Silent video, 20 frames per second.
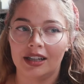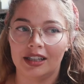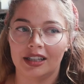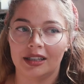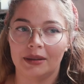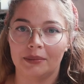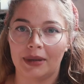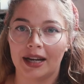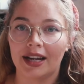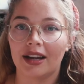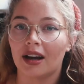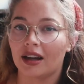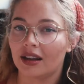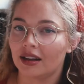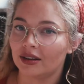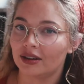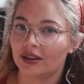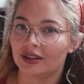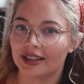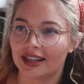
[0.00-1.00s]
My
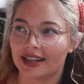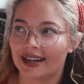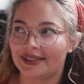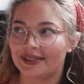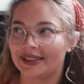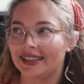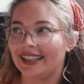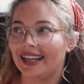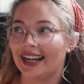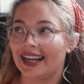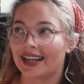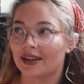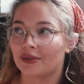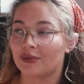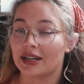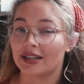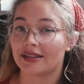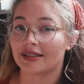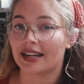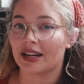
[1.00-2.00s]
color that I really like
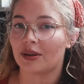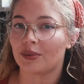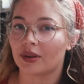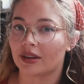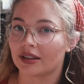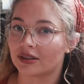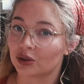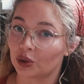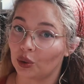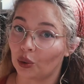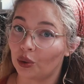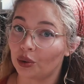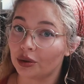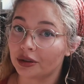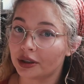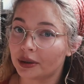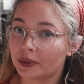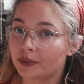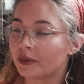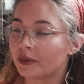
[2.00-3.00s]
resonate with is gold,